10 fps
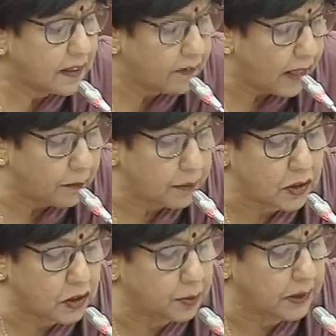Having
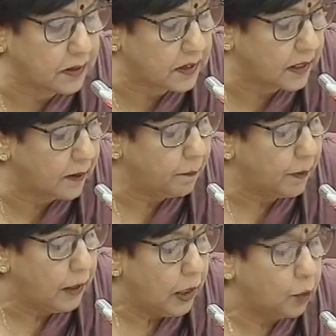said that, Mr. Speaker,
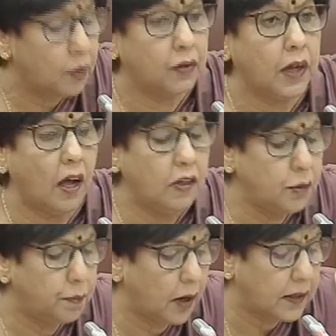sir,
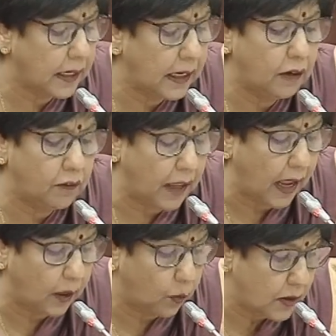with regard to Part
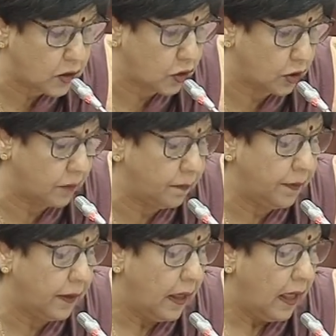A of the
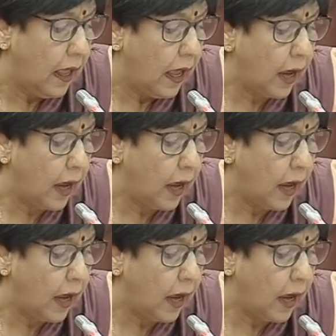question,